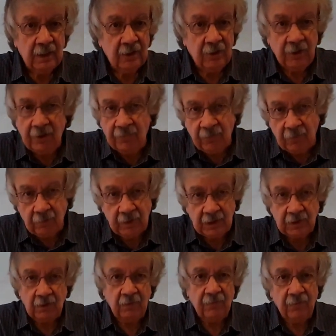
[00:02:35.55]
Therefore, he's
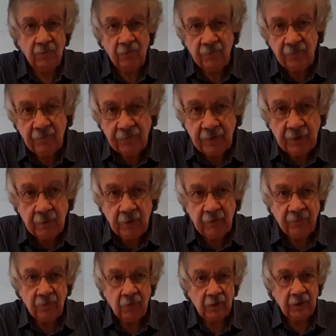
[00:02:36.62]
got £450
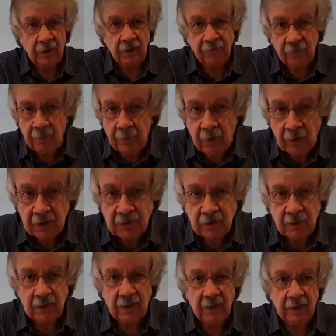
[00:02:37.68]
for looking after a box for
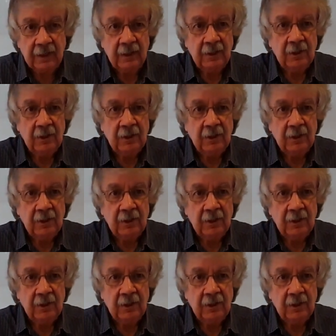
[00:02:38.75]
the night.